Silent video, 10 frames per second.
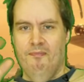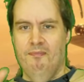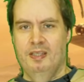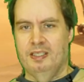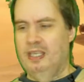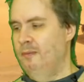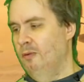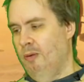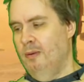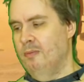this game will
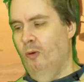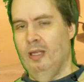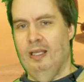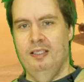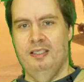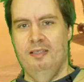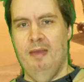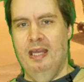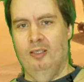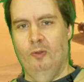probably more likely see
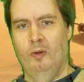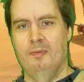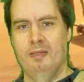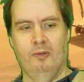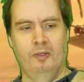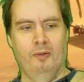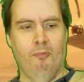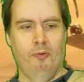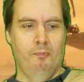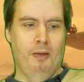Mandalorian material
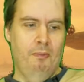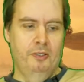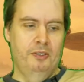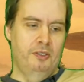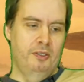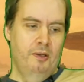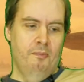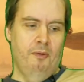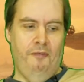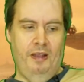pr- published
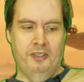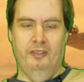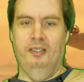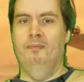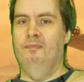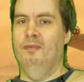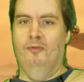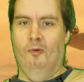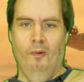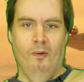professionally
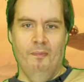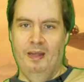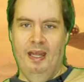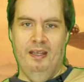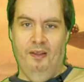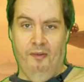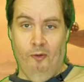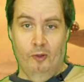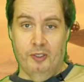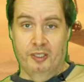before any other
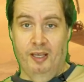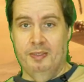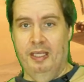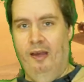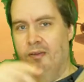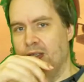version comes out.